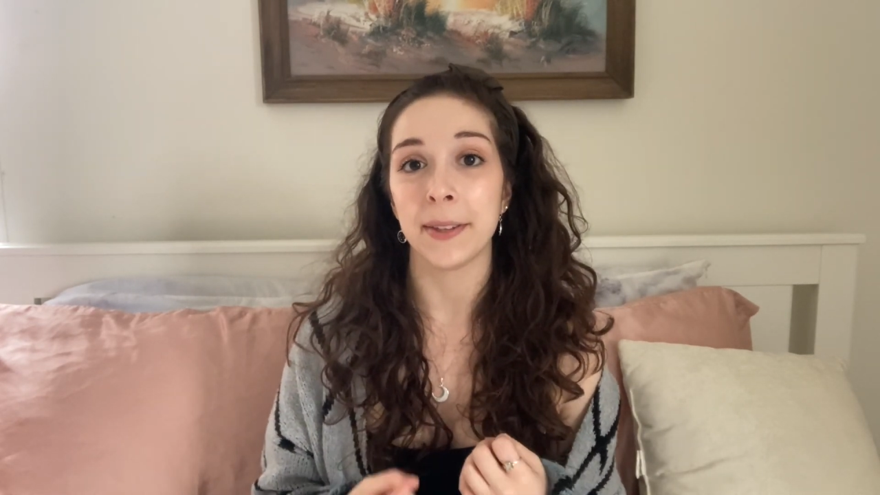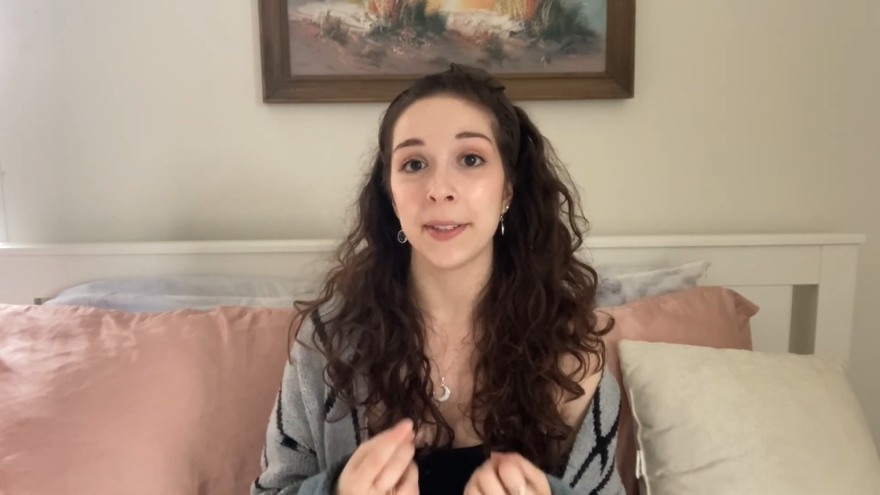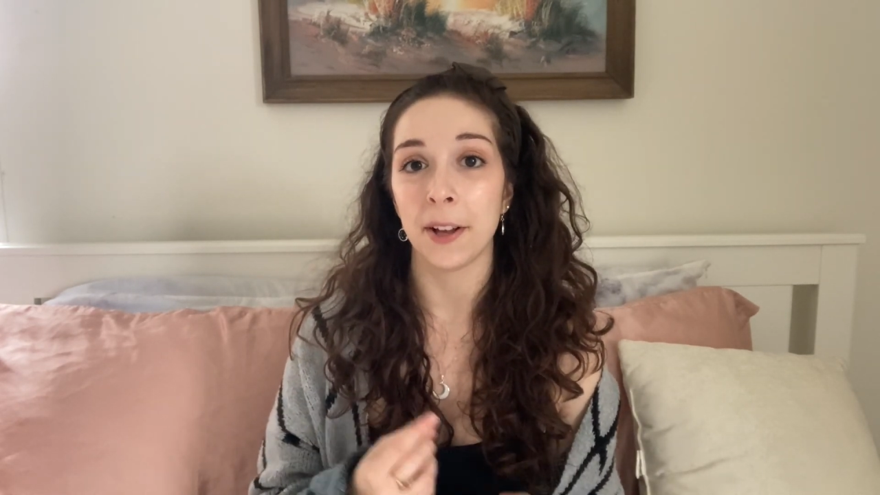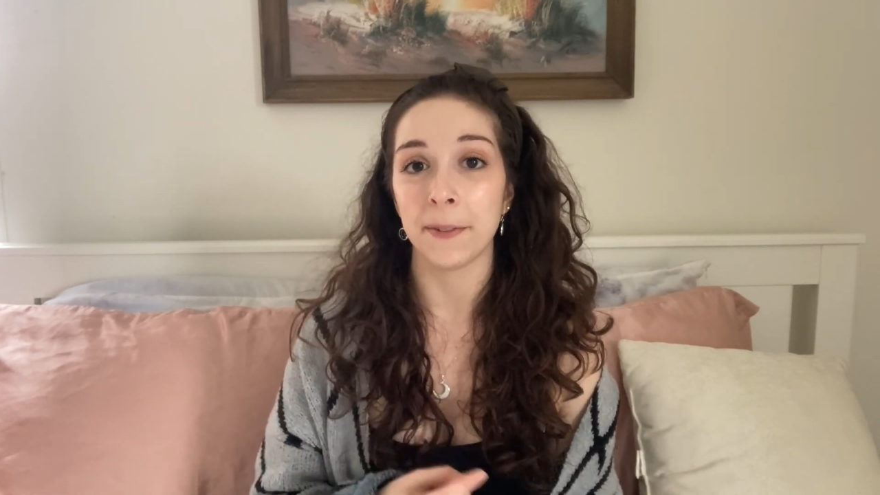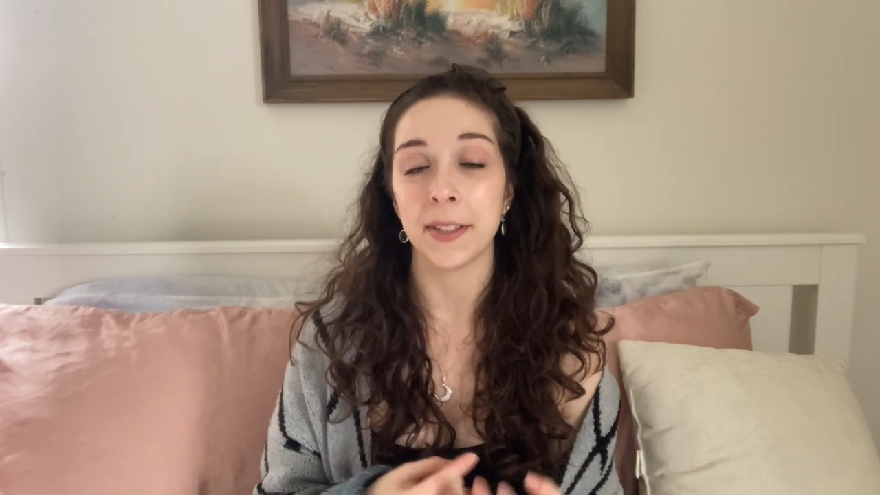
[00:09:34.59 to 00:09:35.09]

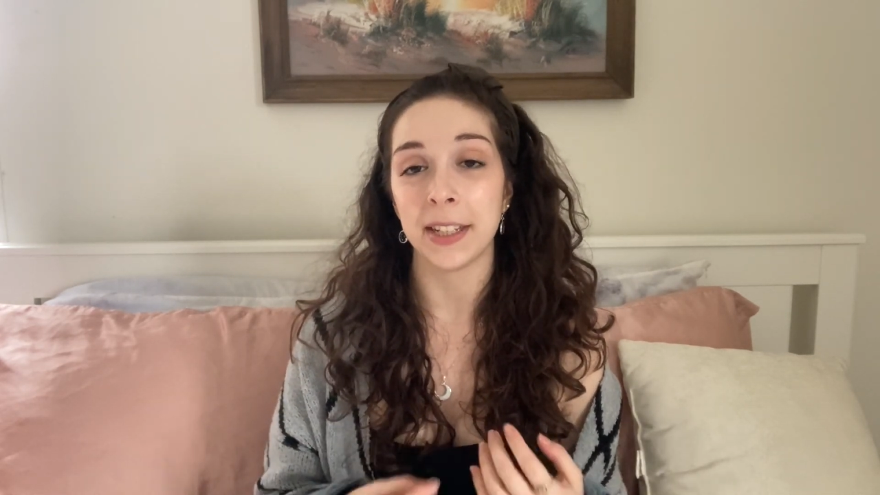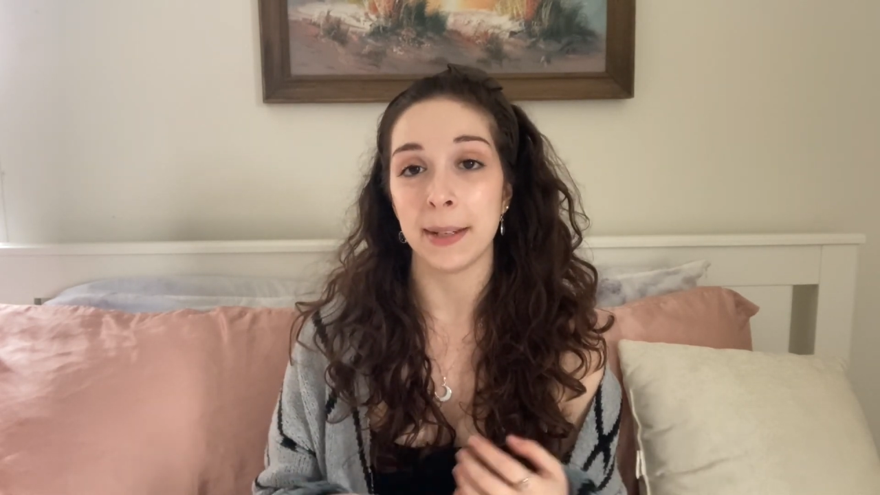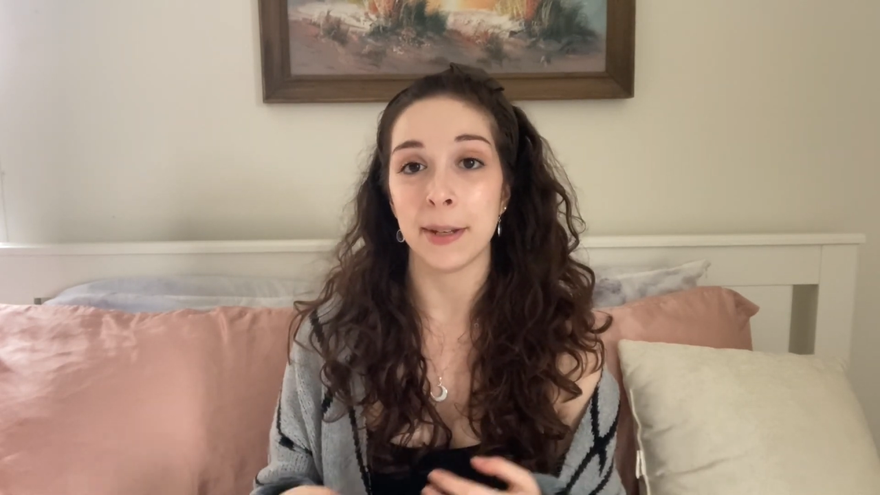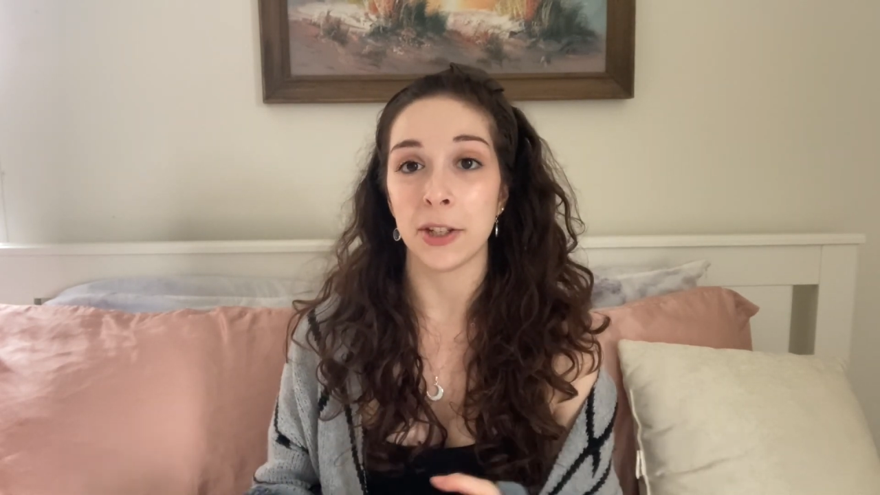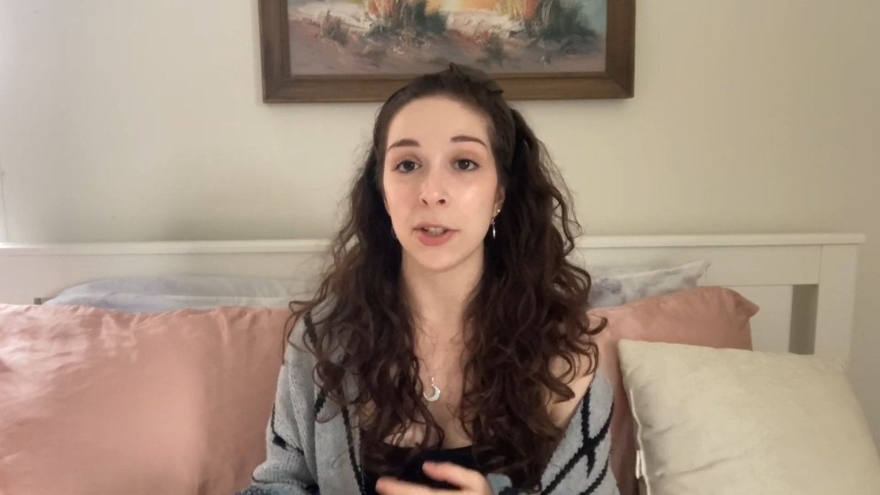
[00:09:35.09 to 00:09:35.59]

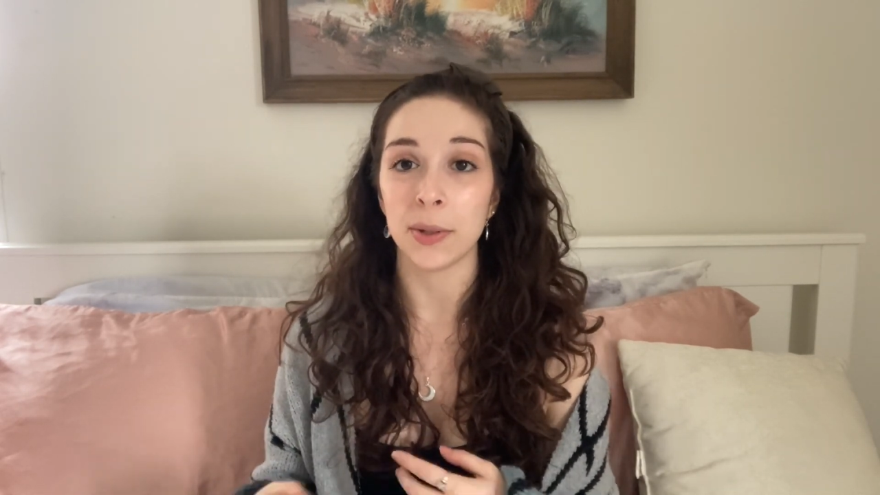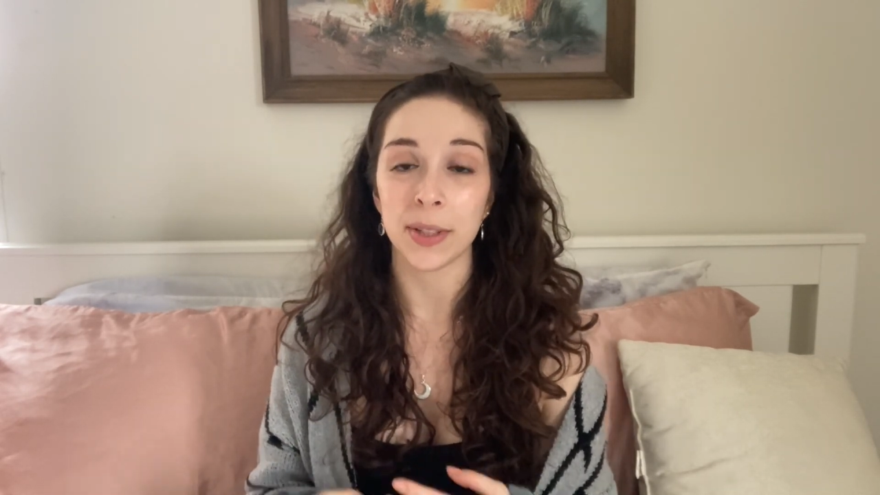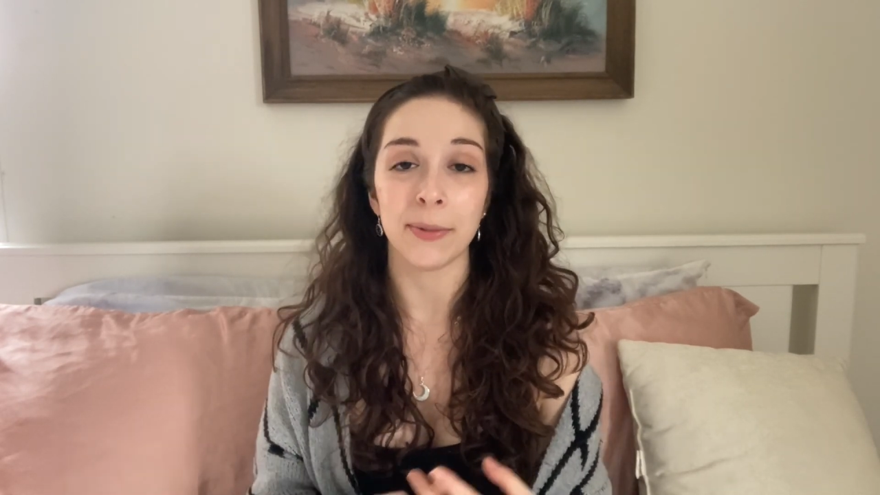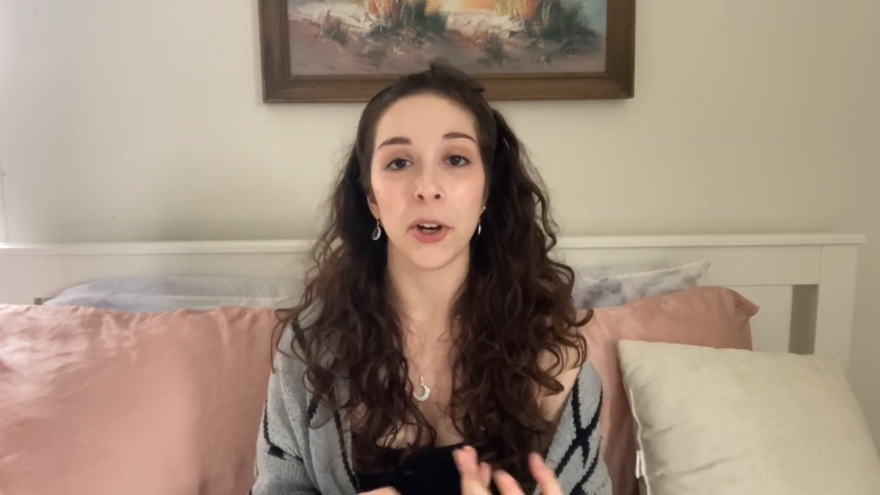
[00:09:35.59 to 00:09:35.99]
self-esteem issues in